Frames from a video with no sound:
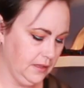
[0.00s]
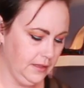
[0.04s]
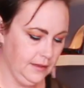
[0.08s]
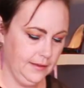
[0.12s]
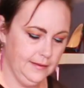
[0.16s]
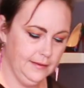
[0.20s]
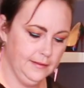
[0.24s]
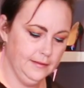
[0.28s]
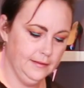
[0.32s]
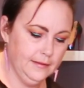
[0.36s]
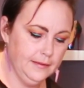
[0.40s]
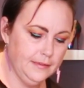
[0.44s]

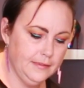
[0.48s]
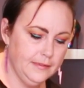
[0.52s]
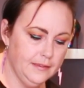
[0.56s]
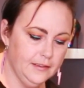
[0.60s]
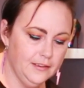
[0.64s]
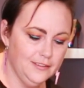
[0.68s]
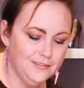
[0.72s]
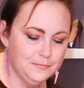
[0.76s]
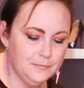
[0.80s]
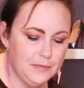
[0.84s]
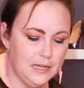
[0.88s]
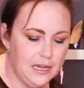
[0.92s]
And I
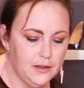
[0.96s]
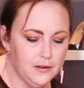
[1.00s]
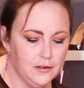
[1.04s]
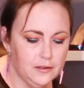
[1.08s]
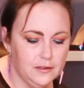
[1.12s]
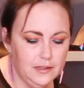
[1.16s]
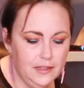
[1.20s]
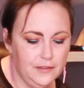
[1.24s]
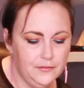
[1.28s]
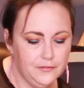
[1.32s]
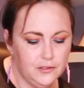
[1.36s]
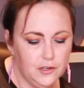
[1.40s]
still have powder
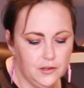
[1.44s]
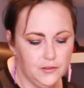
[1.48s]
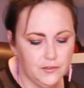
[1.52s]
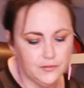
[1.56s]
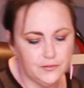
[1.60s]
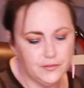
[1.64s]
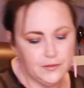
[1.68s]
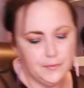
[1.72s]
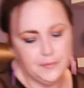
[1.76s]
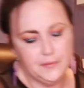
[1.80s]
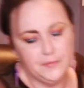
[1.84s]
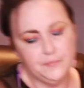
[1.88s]
left over
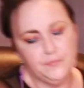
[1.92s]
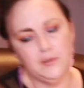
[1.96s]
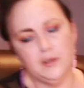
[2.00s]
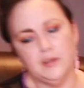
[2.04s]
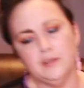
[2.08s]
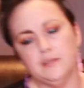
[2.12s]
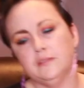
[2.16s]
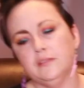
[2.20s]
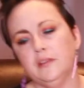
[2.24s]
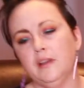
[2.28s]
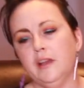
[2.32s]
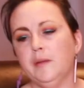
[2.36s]
from the
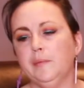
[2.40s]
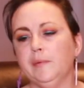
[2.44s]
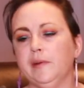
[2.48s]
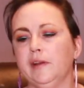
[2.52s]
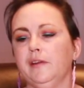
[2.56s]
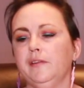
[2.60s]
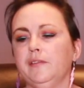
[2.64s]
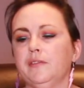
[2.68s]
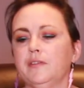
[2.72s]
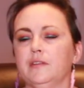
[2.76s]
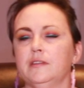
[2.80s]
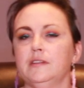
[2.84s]
first
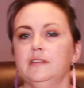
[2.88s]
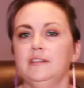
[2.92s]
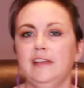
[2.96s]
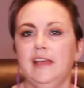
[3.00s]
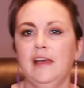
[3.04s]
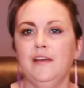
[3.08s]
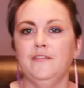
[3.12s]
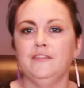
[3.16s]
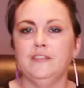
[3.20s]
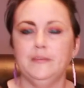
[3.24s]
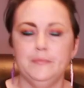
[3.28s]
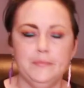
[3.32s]
eyebrow, so I didn't
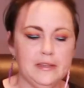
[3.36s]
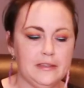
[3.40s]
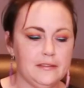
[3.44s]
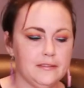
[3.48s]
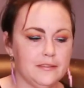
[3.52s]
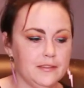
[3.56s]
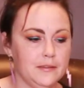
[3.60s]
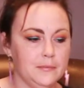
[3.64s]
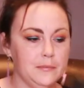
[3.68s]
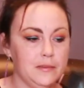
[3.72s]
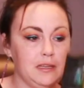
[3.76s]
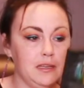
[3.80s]
have to mix
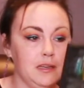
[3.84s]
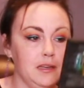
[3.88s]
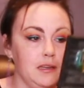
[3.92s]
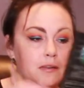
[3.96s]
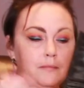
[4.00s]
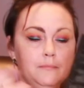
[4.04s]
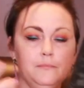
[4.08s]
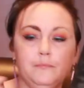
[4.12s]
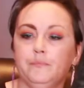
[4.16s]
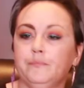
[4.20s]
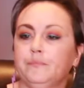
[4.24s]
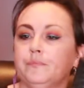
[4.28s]
them
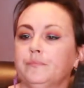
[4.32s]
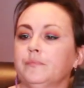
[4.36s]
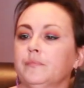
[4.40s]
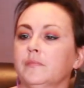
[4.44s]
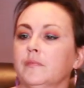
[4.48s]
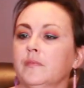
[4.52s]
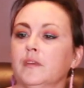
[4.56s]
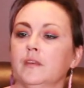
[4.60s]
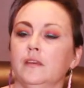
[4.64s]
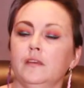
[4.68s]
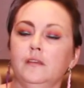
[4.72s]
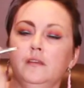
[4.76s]
again.
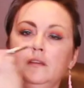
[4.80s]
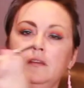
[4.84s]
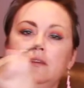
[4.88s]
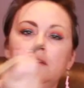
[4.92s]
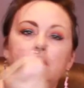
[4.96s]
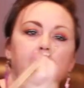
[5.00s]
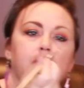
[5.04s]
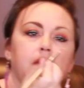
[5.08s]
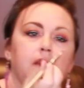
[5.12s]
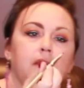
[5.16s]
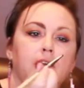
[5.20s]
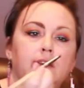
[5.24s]

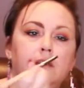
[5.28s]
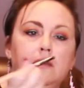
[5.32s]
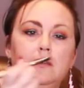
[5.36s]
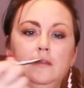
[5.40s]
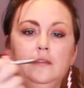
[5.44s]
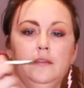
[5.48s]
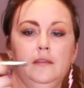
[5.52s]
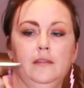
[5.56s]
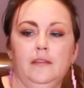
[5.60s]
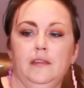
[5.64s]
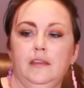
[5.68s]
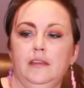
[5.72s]

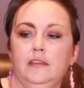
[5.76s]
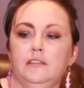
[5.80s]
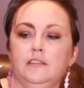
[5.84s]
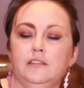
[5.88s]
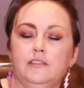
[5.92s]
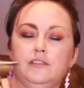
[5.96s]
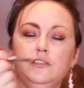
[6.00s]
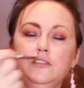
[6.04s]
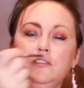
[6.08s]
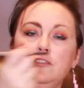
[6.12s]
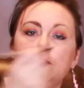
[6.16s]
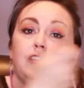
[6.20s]
And then you
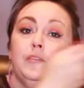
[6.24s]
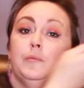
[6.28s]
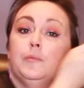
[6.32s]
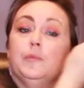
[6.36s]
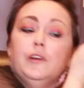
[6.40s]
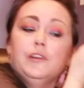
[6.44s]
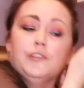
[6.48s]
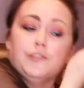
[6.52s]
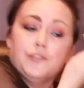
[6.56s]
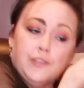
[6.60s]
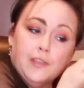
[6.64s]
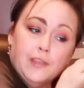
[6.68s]
turn your
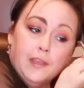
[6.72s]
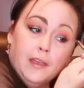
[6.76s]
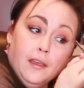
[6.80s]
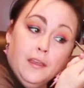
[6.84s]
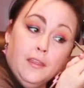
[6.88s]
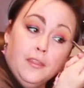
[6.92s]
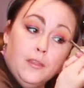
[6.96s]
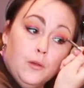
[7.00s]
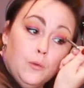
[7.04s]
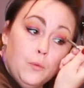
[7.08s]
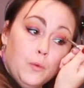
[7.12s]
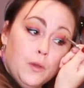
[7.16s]
brush the
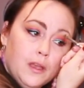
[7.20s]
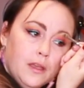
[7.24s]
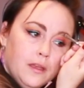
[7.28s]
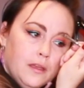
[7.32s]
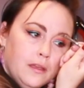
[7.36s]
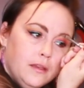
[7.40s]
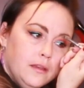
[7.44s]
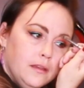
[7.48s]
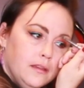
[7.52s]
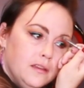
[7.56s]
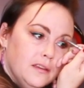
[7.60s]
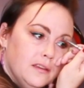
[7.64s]
other
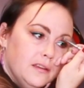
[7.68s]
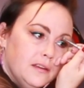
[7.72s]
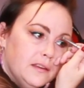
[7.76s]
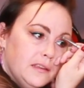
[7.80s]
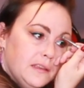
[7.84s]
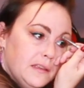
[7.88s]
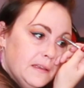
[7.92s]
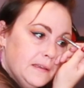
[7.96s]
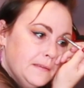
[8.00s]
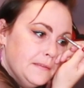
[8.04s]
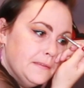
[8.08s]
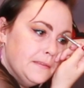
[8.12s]
way, and
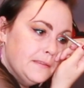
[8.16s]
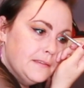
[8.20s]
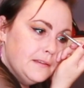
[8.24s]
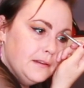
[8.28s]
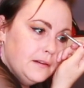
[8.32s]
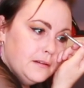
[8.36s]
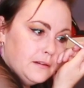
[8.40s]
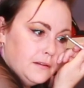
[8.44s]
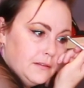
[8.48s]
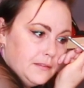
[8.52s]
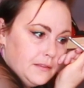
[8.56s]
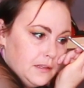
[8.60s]
again,
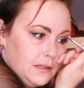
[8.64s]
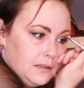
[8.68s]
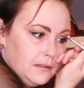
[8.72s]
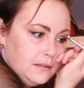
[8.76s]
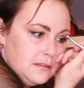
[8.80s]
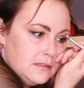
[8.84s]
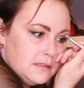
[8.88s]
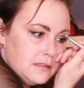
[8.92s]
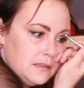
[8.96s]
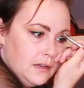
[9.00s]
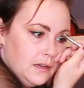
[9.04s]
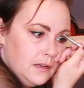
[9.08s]
start on the
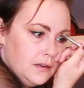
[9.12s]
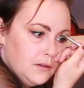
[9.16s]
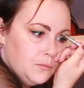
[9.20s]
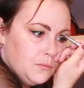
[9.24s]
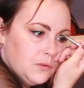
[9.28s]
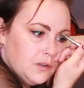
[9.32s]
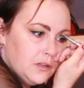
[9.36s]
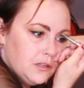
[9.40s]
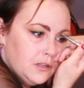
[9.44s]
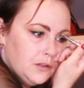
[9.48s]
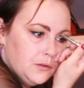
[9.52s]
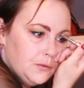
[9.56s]
inside and
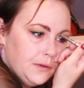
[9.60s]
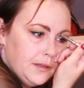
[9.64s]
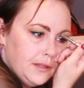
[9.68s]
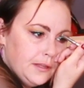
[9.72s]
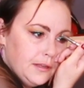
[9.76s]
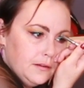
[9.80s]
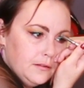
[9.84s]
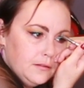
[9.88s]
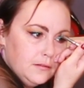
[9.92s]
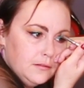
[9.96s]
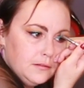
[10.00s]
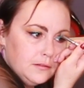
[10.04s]
work your way
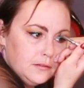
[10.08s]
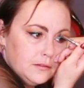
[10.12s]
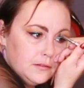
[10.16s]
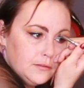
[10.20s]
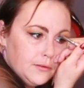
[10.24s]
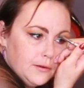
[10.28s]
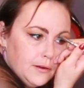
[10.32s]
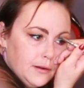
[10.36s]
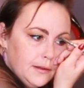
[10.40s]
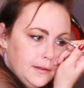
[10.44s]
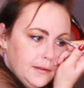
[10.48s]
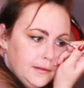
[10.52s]
out and
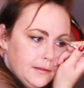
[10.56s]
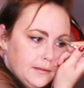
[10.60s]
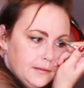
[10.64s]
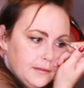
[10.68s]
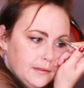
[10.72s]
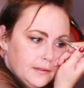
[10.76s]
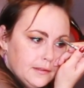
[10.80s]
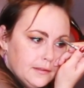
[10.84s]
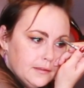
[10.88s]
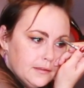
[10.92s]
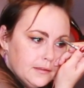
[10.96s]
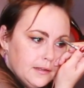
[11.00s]
try and
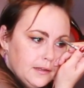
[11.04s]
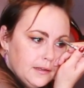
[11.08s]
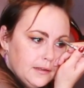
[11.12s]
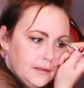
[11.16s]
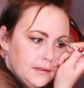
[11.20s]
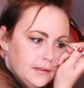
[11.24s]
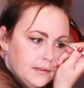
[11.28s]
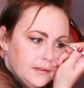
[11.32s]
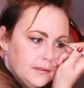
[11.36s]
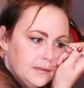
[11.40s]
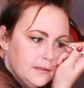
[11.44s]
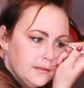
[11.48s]
like kind
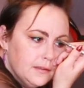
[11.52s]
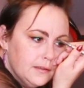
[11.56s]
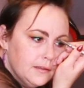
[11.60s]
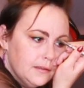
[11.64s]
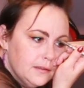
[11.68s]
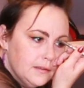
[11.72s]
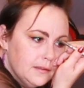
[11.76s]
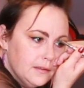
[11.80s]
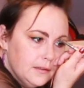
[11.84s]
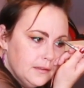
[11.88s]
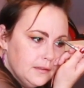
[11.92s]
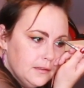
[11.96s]
of
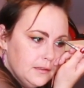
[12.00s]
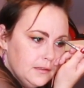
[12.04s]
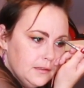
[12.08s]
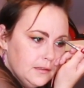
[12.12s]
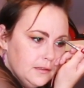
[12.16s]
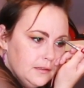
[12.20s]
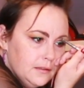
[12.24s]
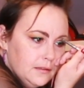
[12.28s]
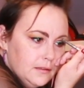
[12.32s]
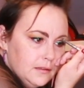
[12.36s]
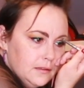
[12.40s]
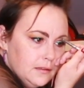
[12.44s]

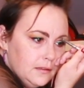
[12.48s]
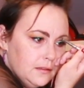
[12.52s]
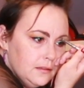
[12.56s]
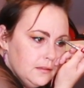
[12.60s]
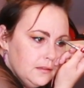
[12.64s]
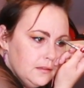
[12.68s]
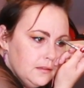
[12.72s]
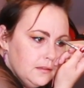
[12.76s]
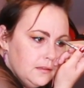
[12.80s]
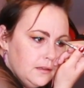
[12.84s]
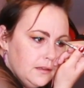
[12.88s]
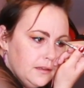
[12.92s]

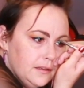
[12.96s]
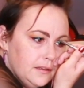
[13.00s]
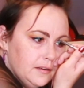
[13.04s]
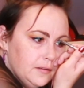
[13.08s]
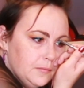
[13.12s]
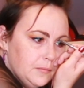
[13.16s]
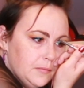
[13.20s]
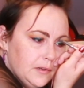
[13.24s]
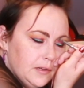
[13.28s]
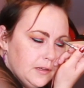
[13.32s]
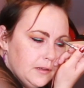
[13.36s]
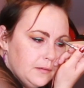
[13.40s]
line
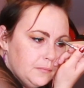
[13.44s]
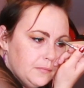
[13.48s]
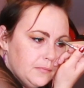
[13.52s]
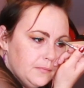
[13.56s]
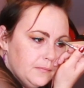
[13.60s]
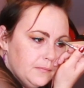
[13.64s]
them up.